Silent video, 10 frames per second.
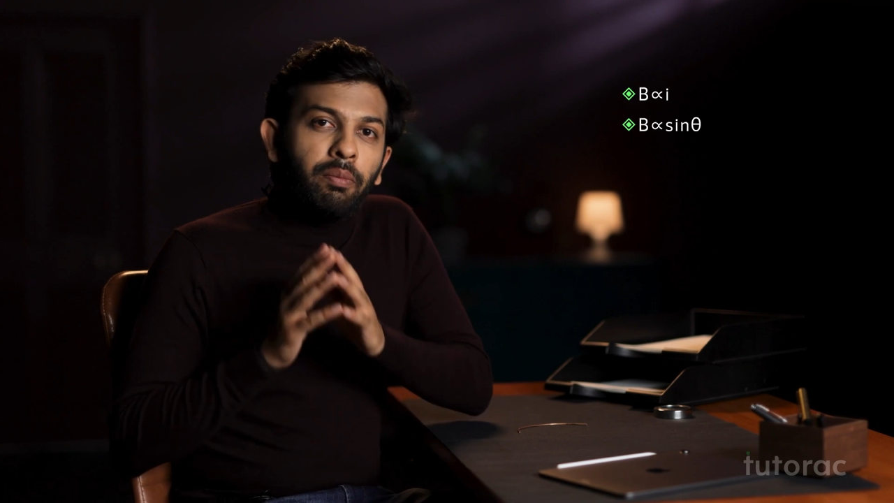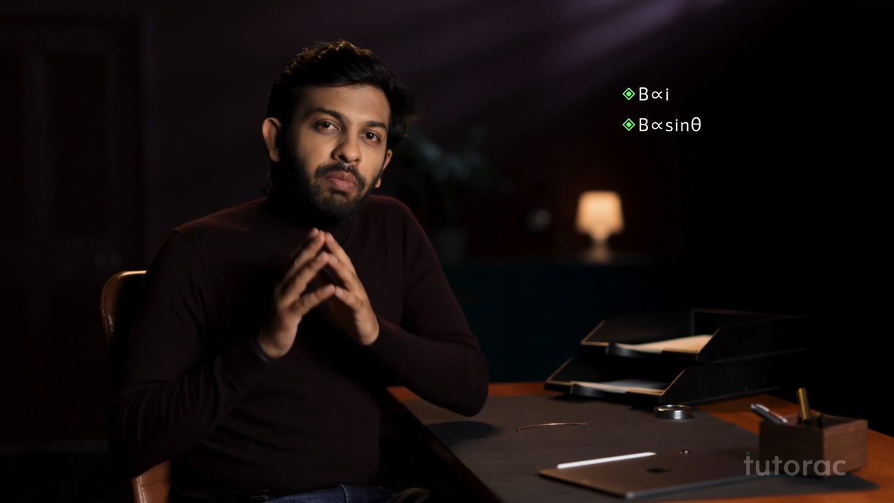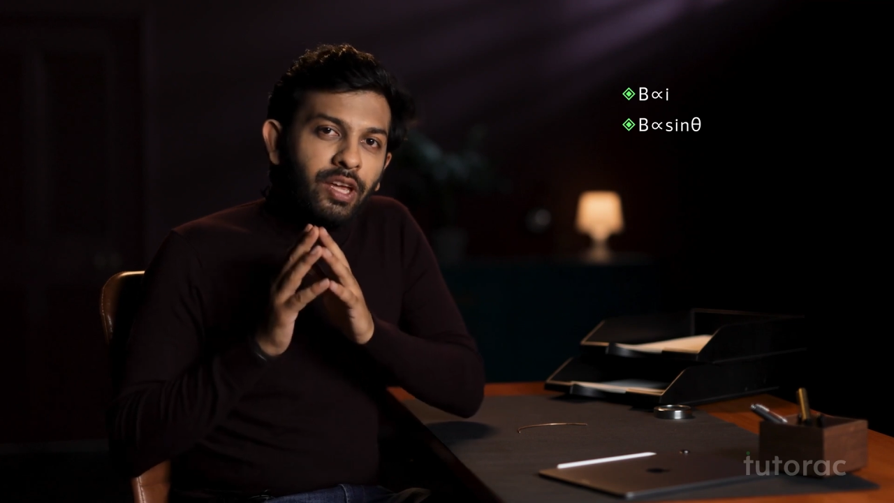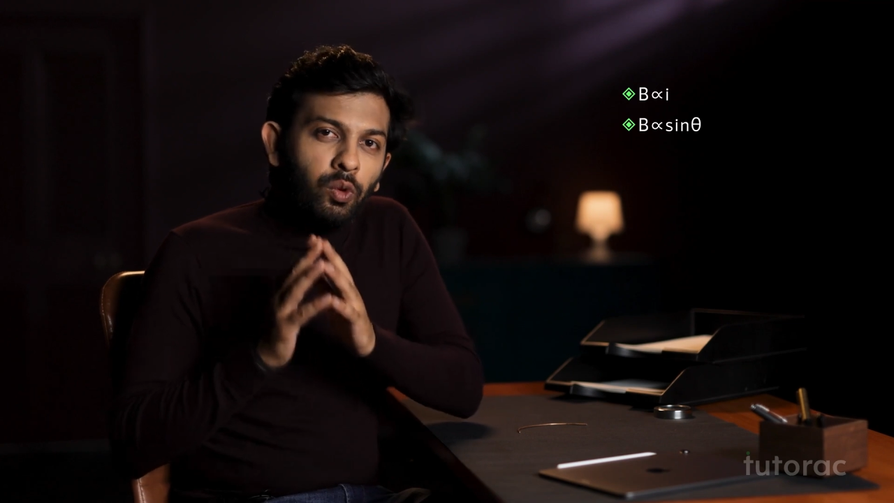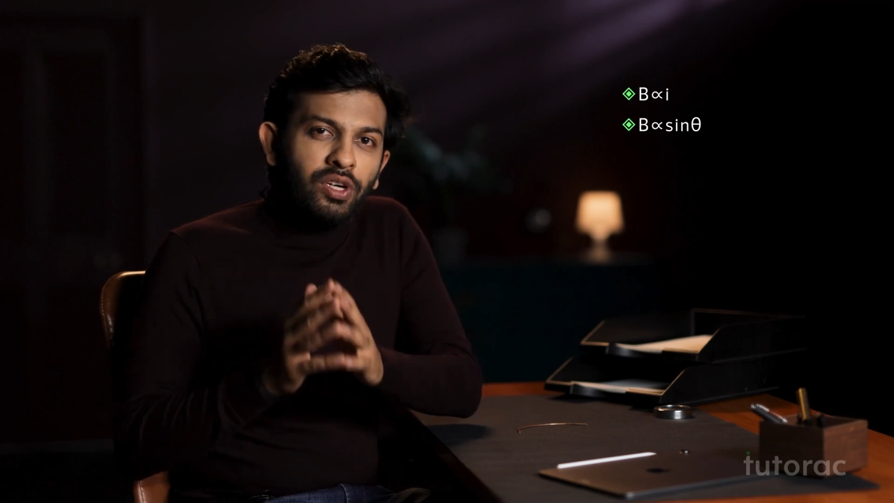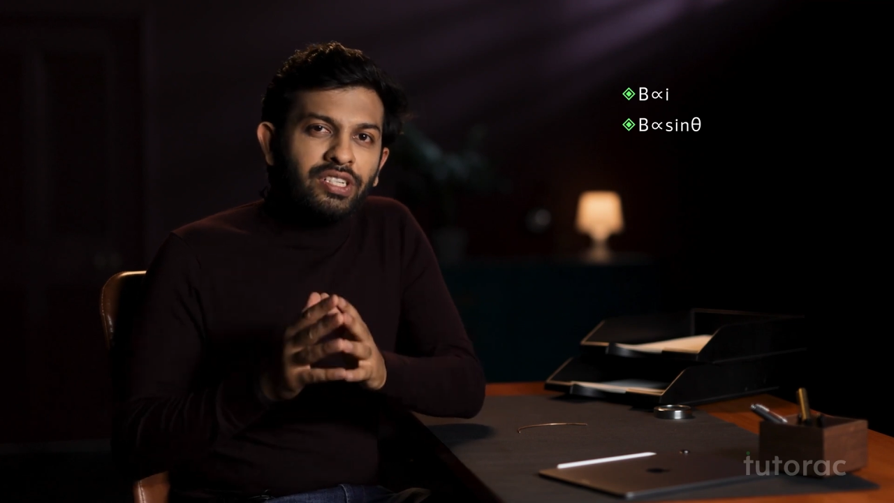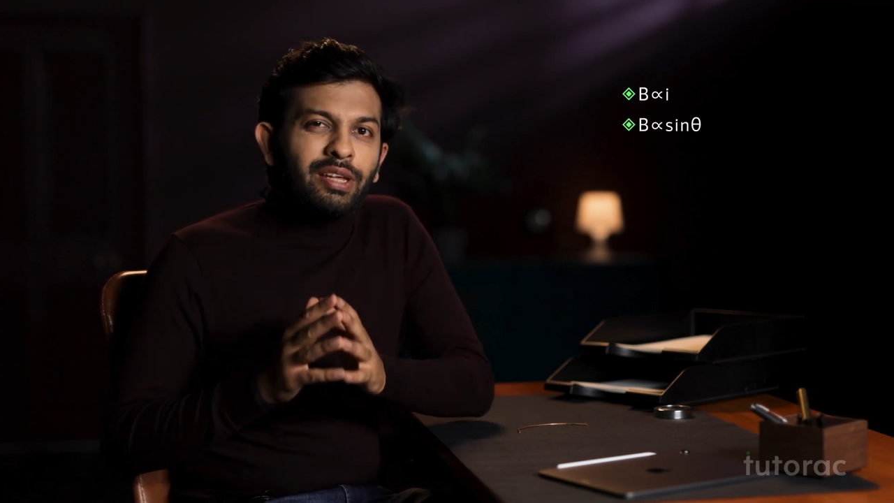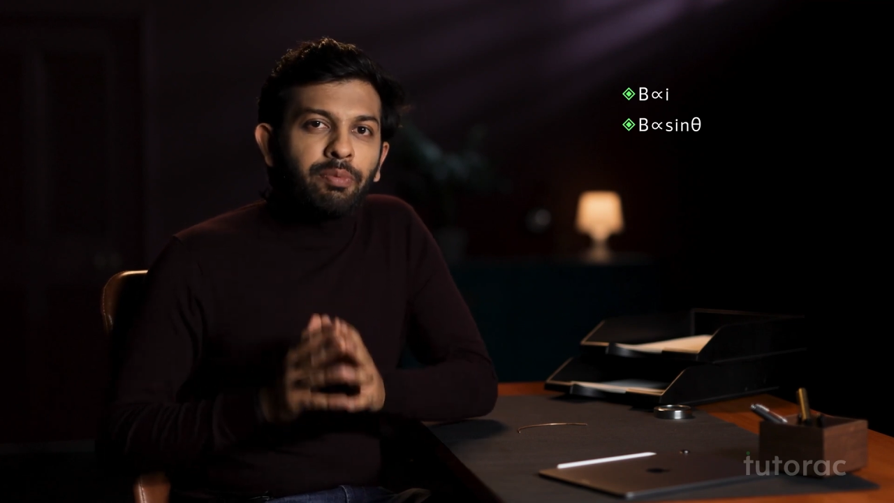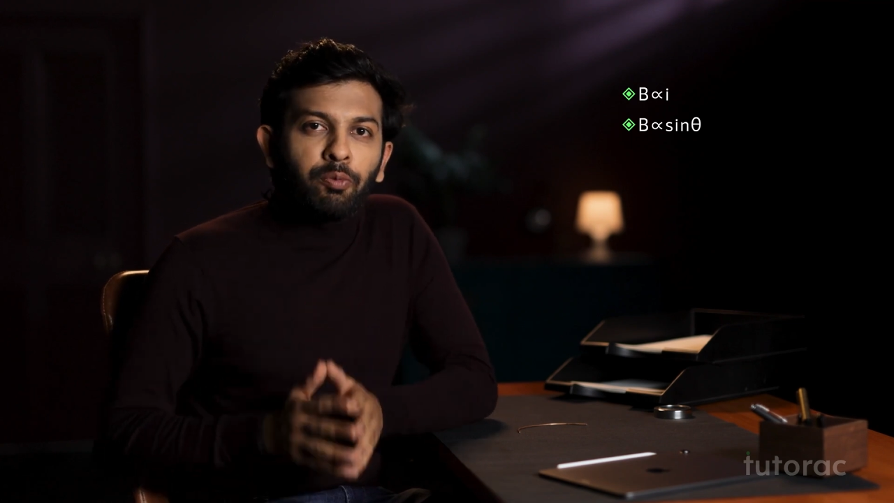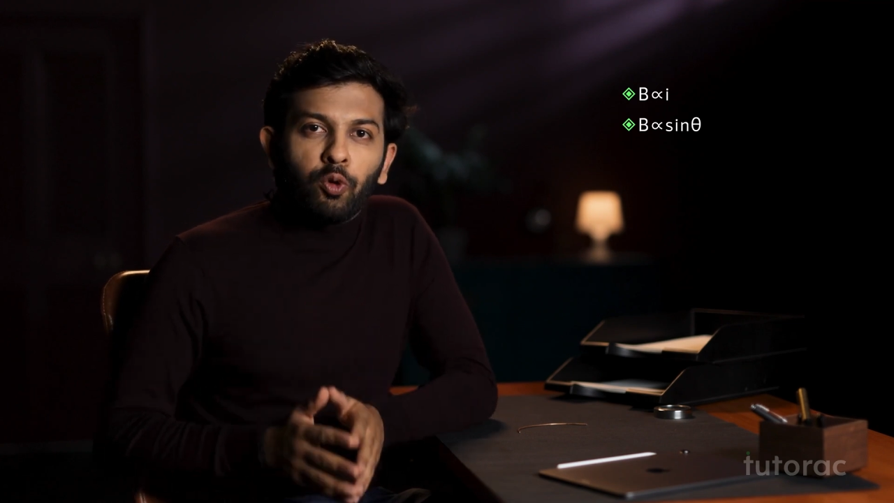be
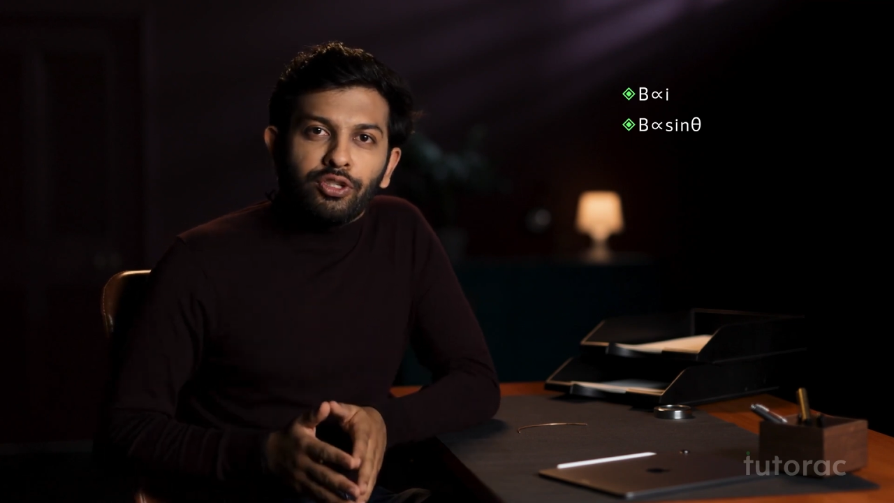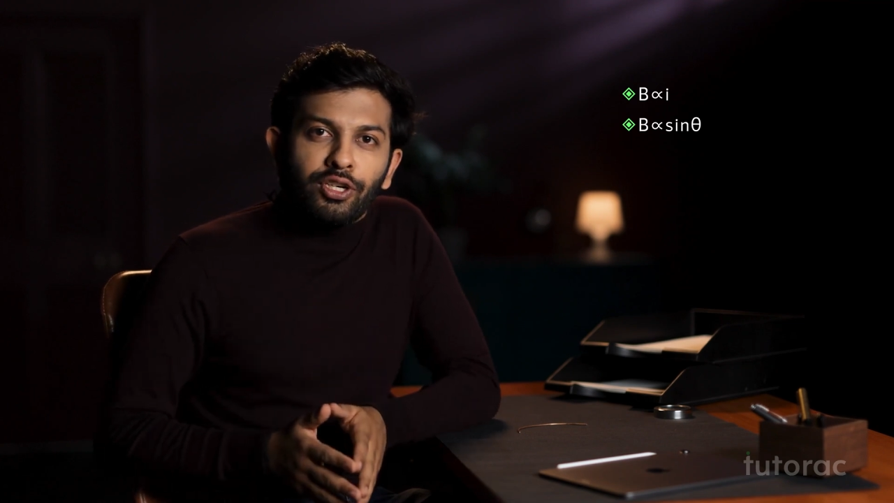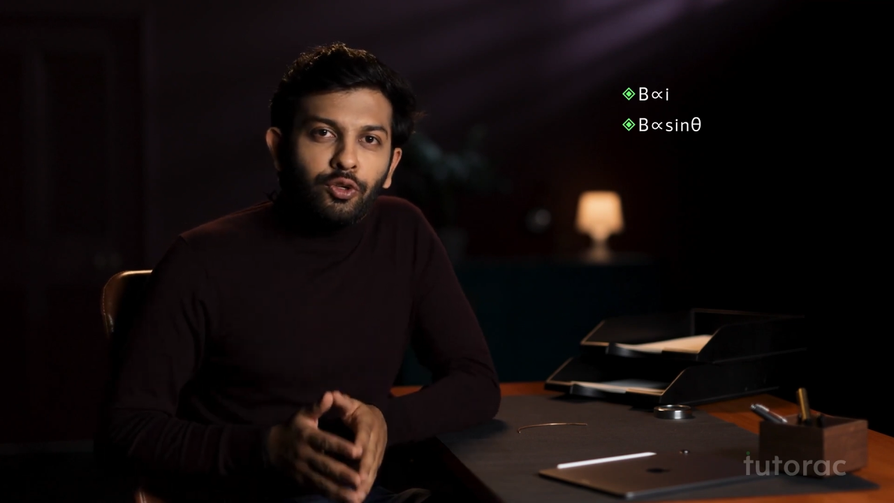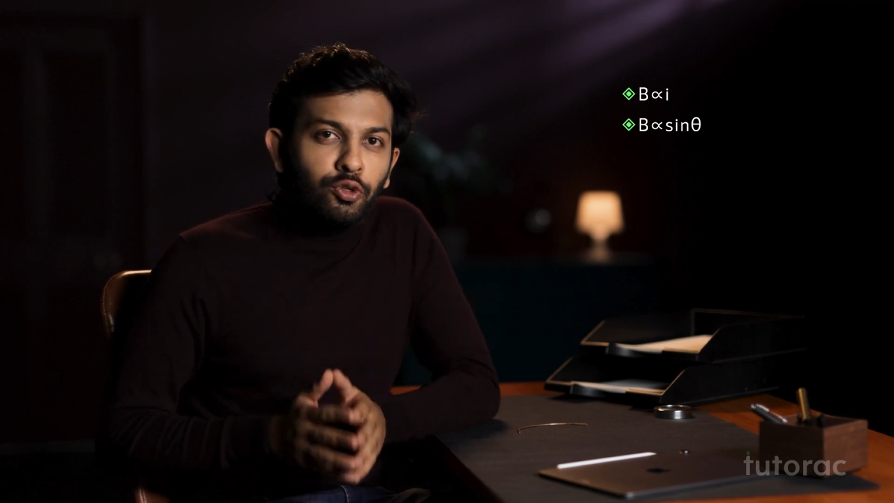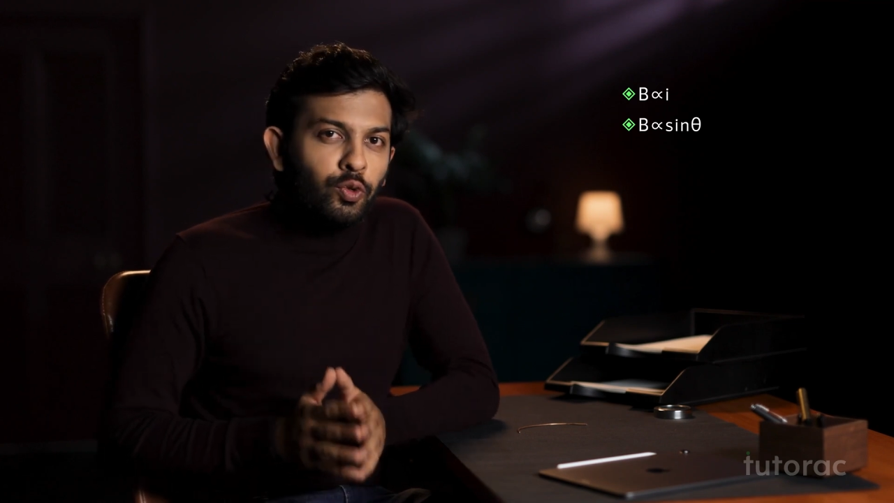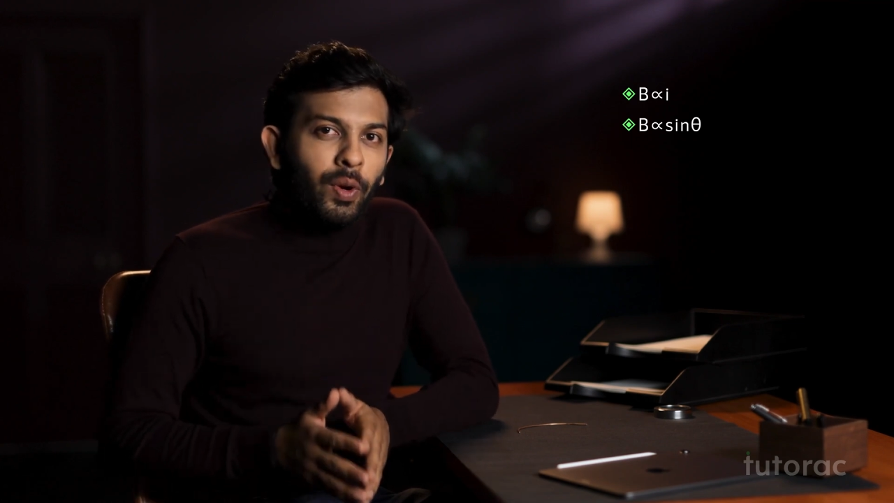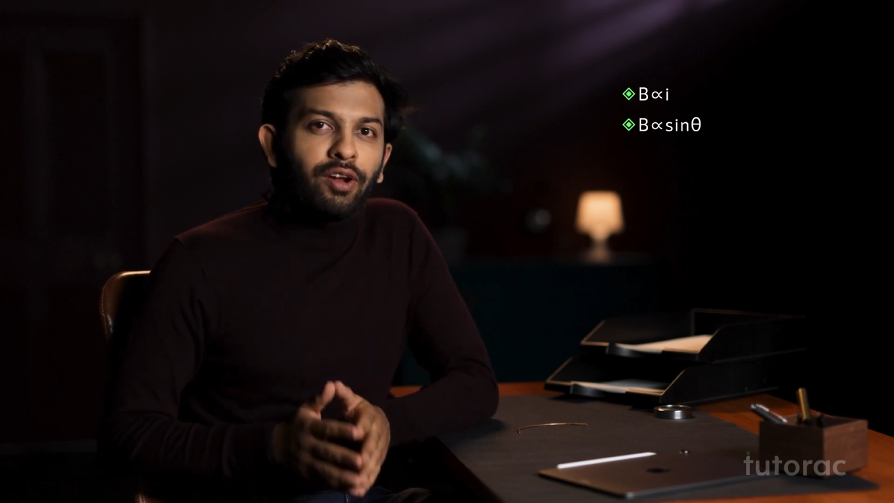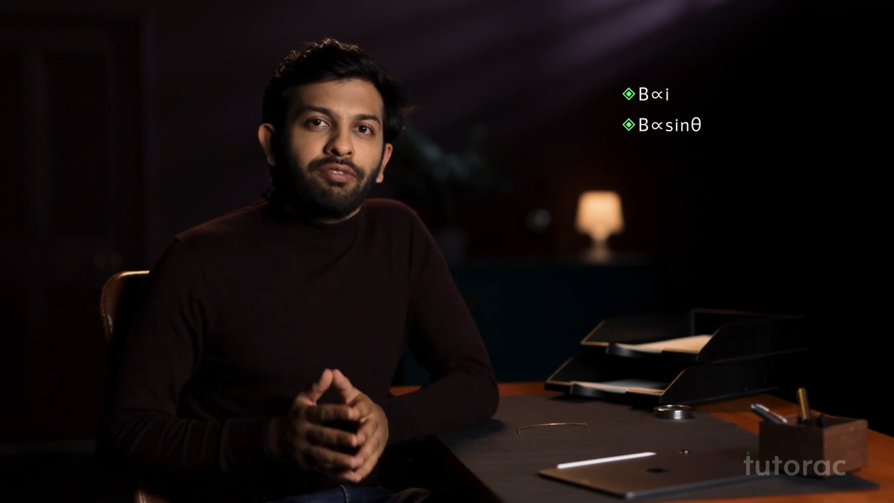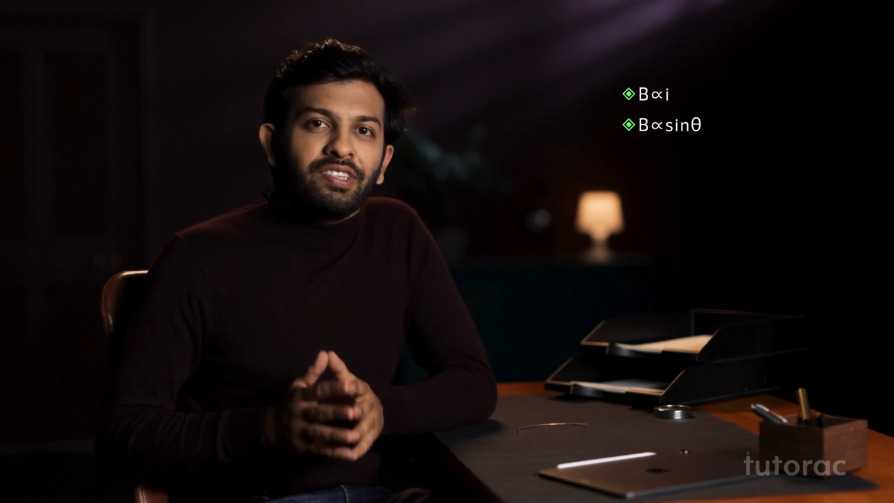inversely proportional to square of